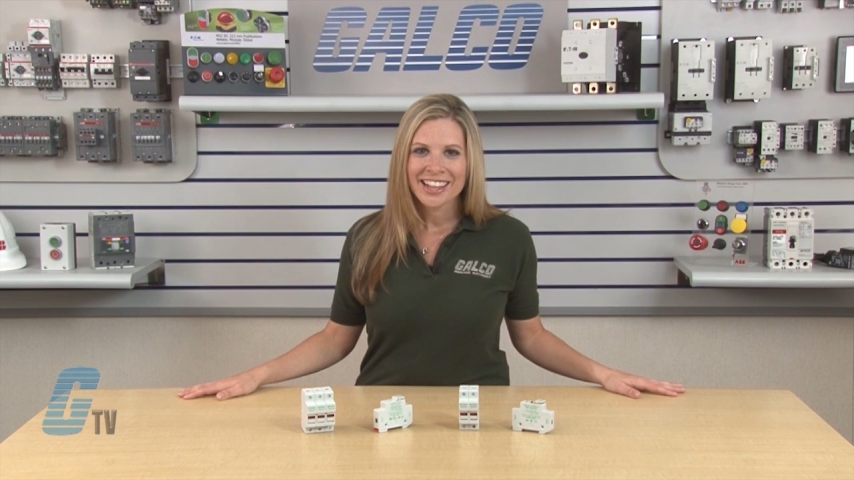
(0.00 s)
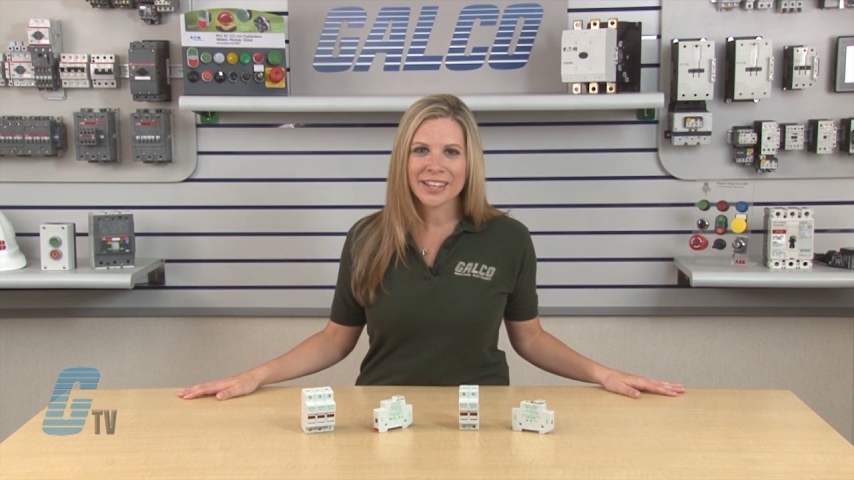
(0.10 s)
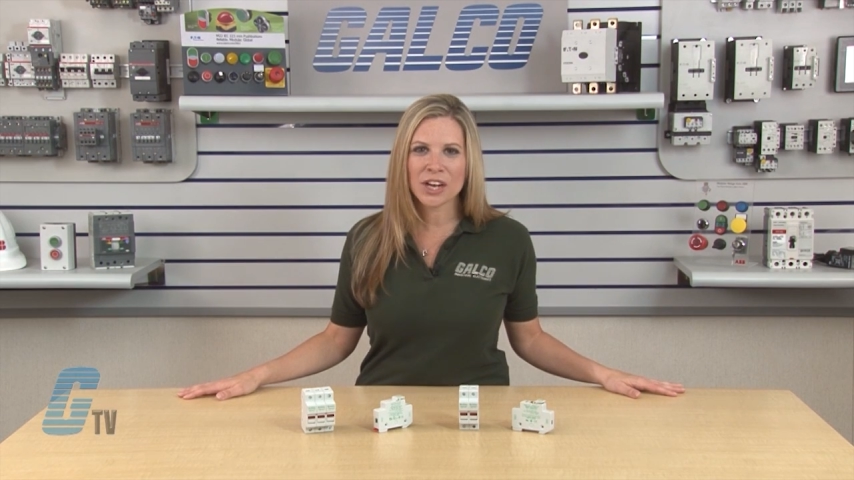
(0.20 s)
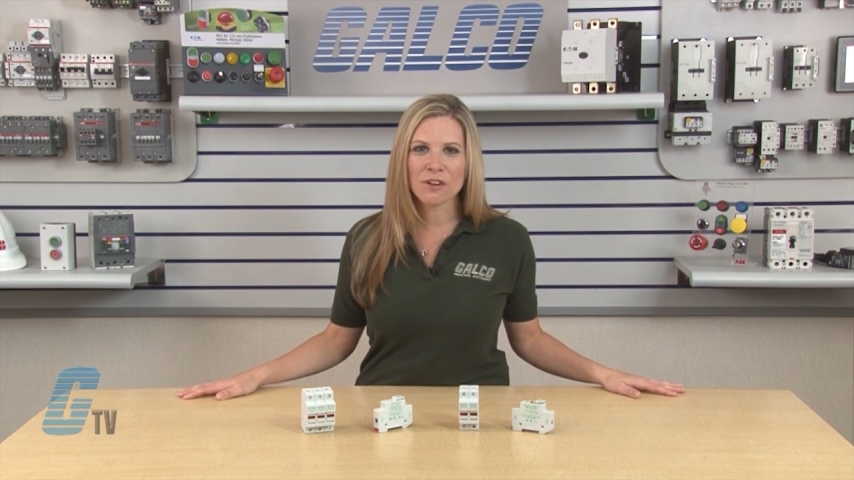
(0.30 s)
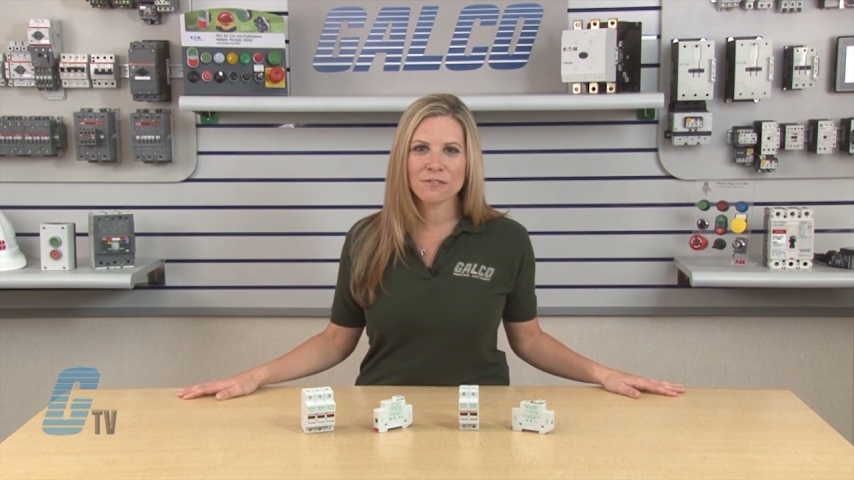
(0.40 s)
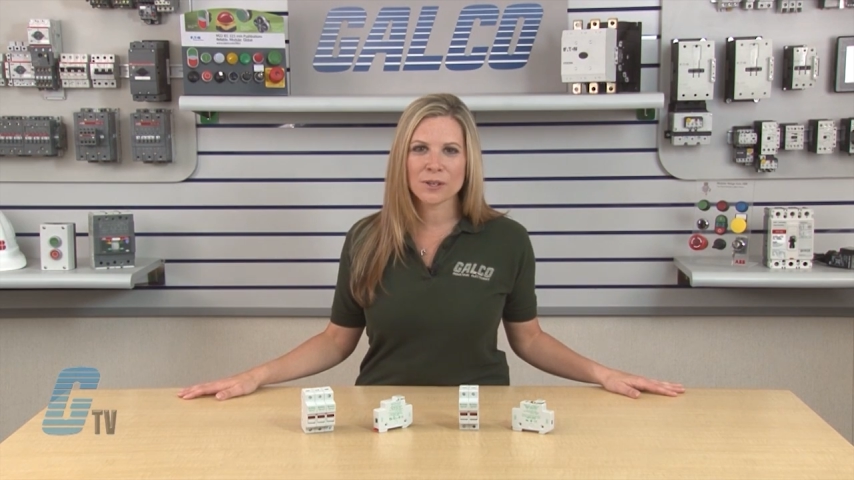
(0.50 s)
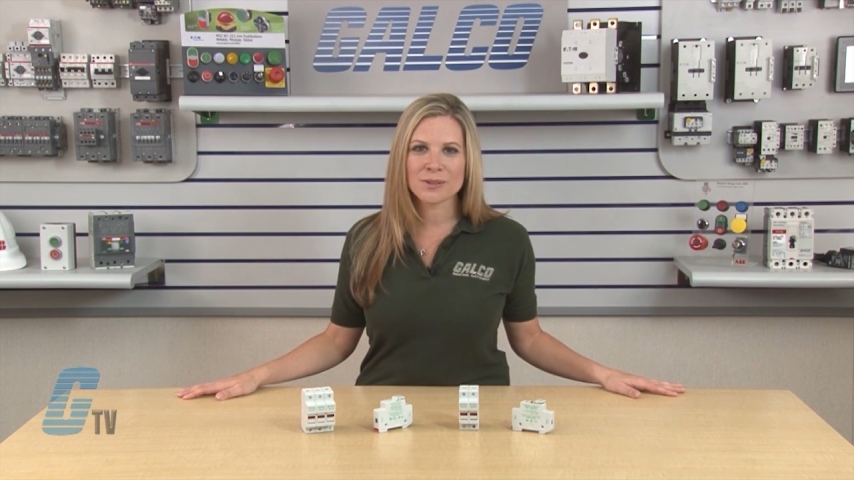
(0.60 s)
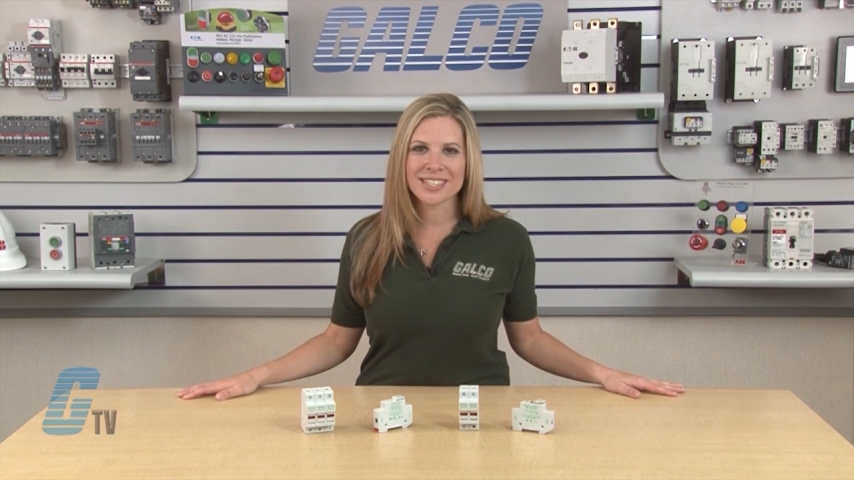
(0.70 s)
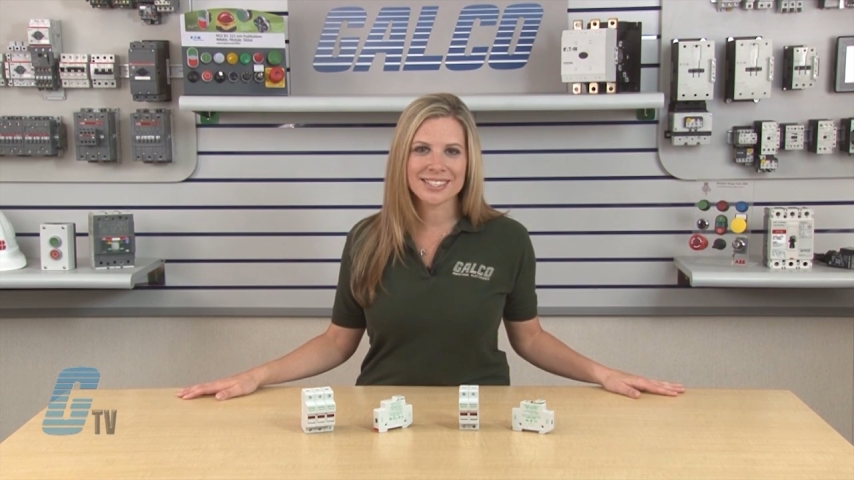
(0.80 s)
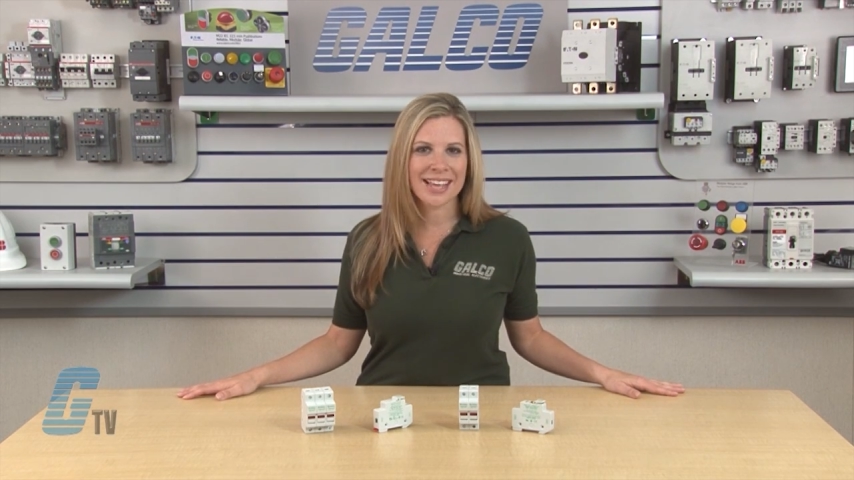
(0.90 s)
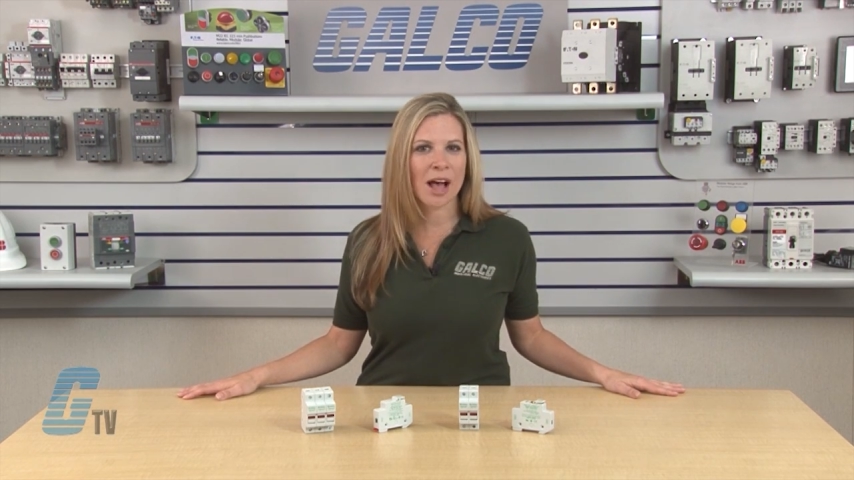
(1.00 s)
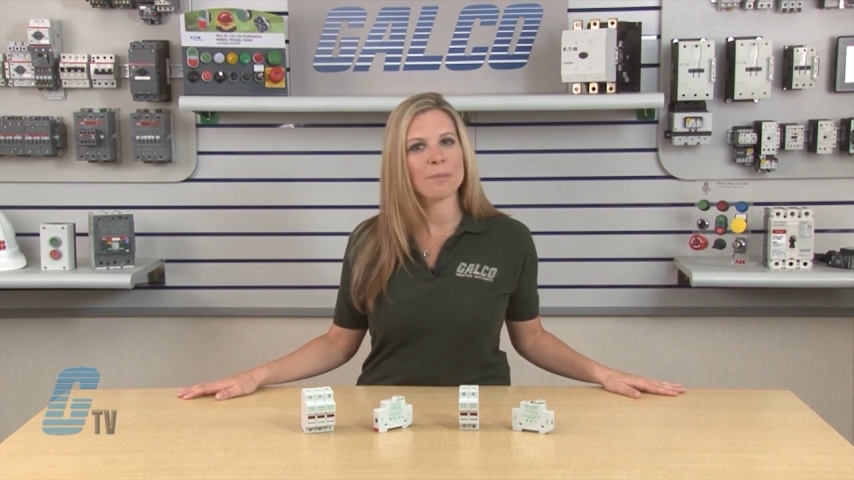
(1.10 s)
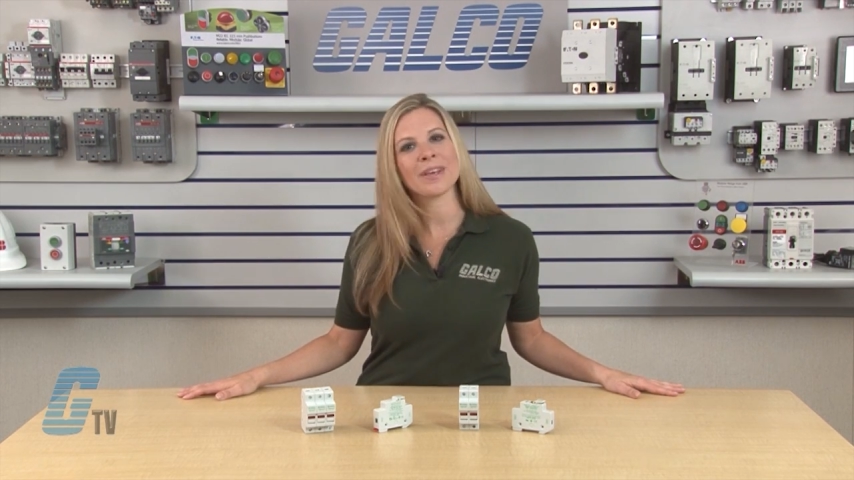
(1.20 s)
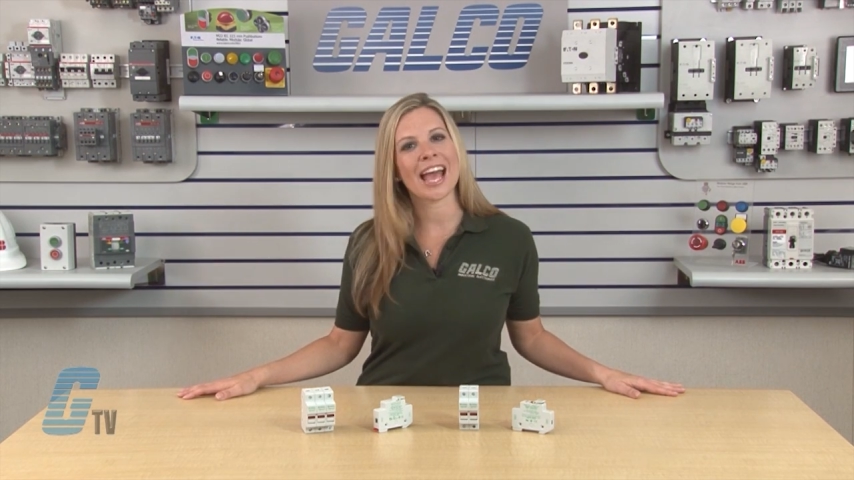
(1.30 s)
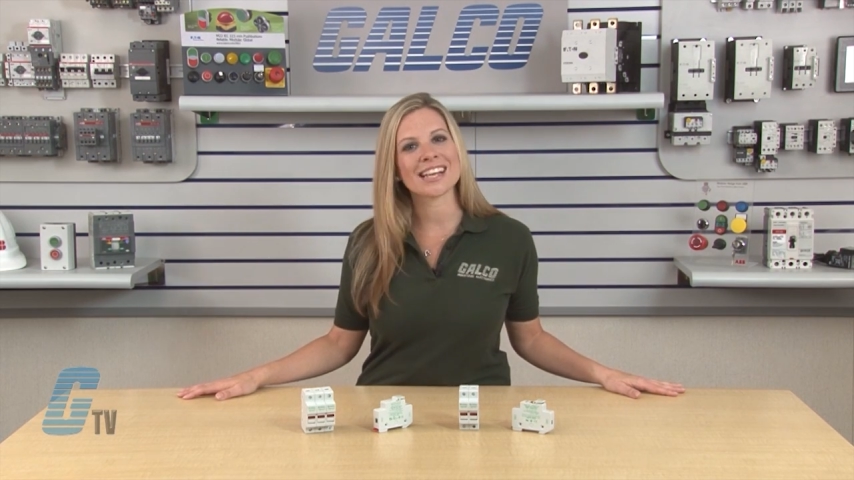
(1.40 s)
Littelfuse's
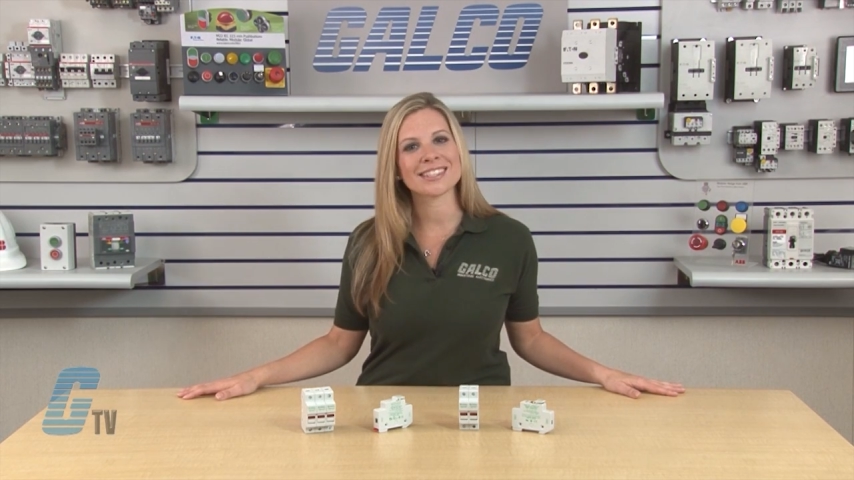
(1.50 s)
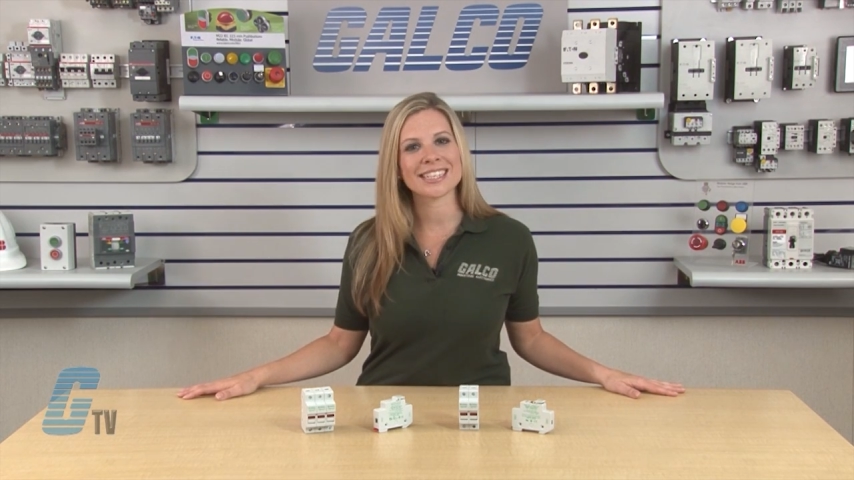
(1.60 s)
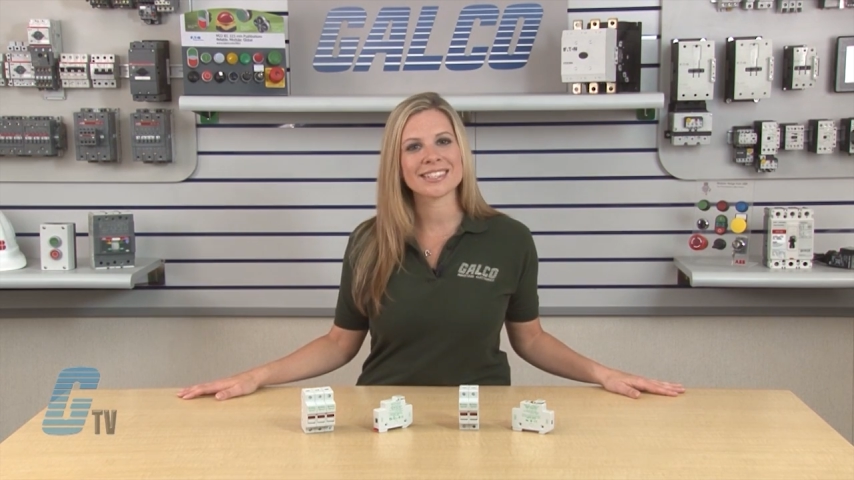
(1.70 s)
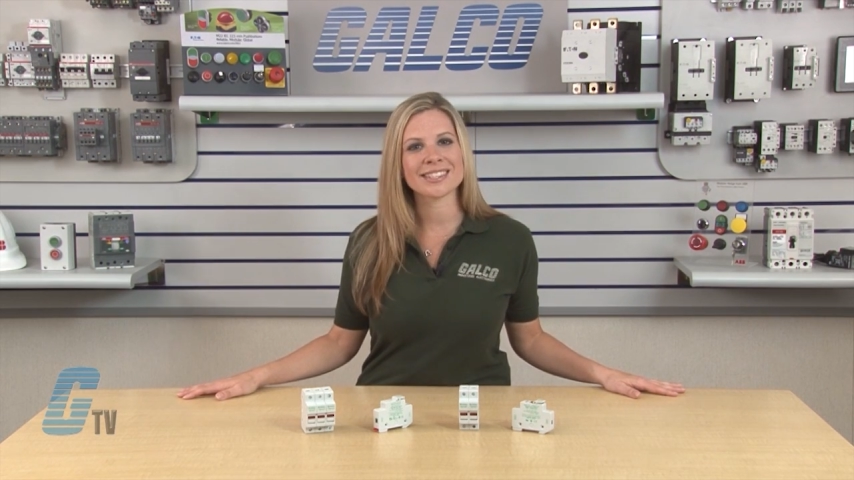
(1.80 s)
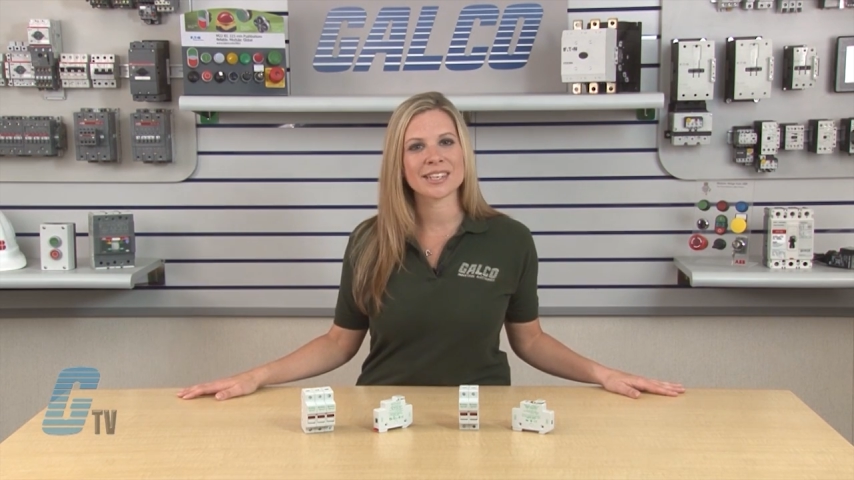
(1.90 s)
LPSC